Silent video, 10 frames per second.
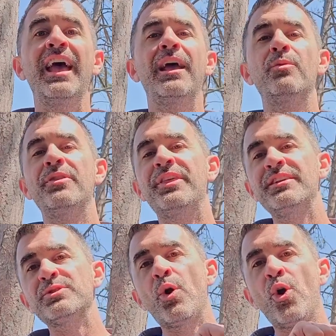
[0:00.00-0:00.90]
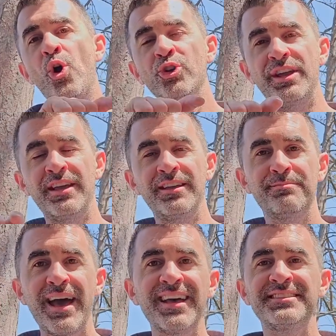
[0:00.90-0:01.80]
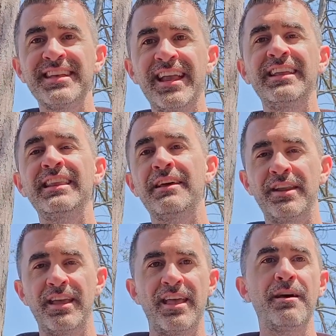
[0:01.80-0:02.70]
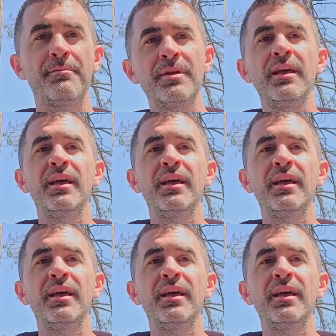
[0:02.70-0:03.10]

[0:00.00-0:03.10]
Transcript: And when things are holding past 10, 11 a.m.,